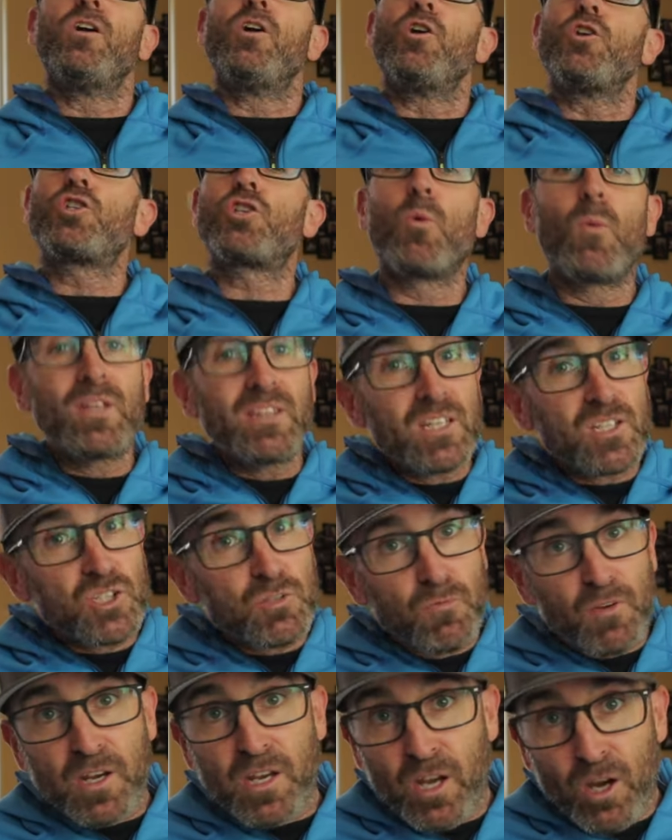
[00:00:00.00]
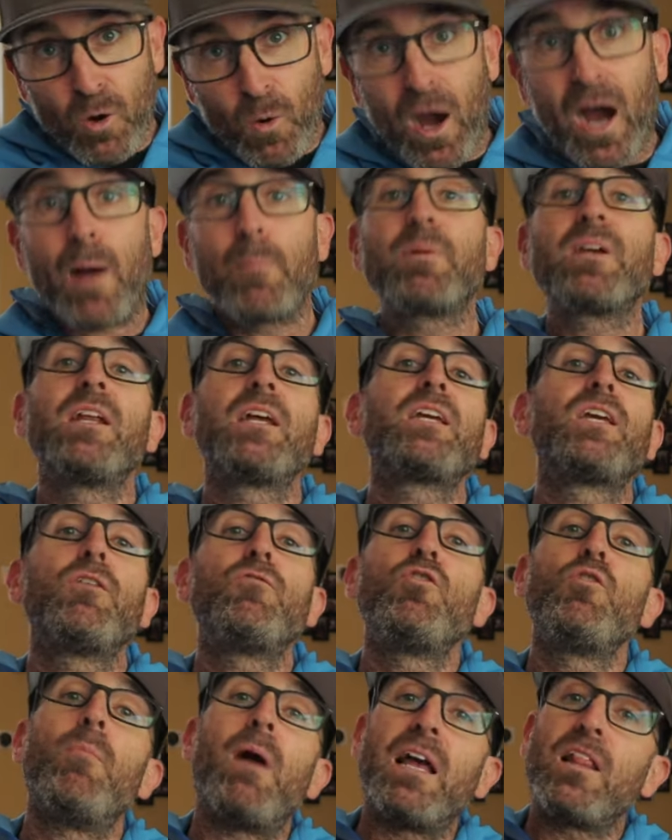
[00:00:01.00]
So in this video, I'm gonna
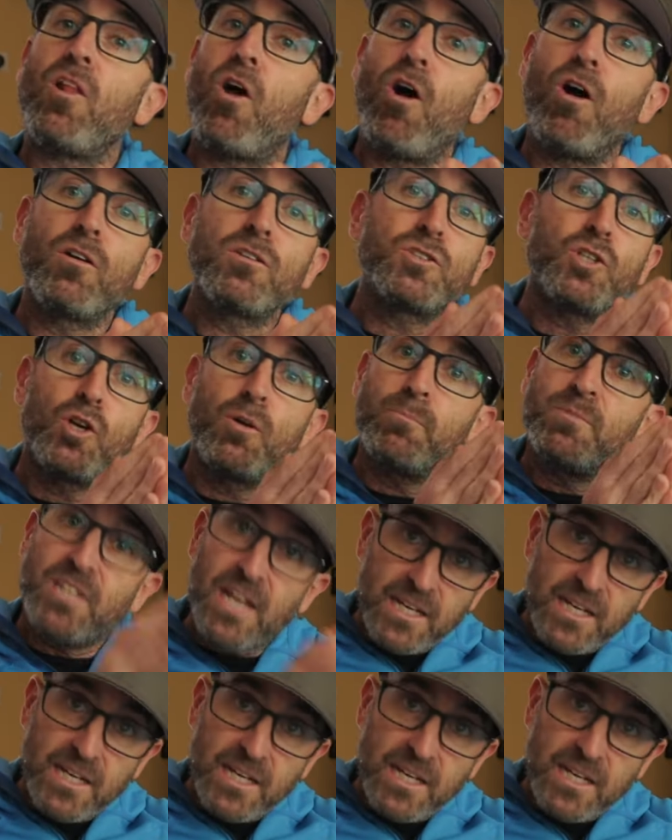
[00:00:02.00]
give you my long-term